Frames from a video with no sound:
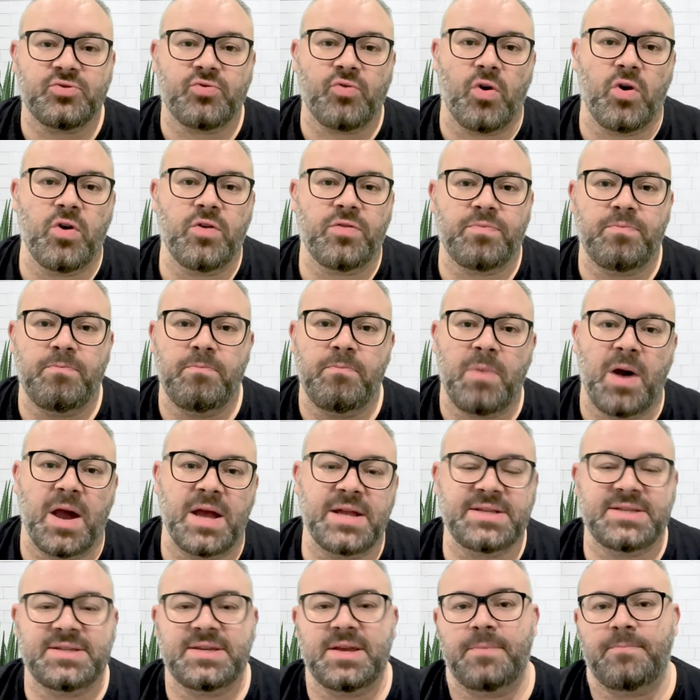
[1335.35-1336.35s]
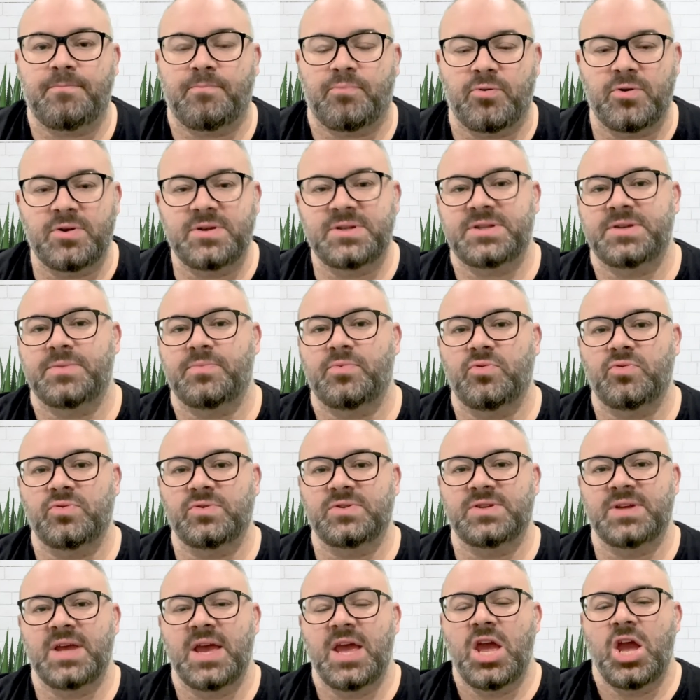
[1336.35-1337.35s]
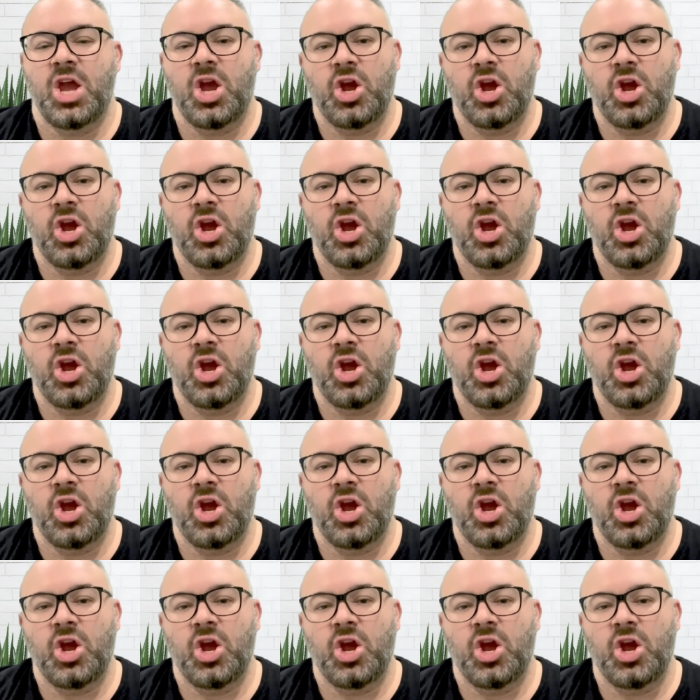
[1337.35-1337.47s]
growth mindset principles.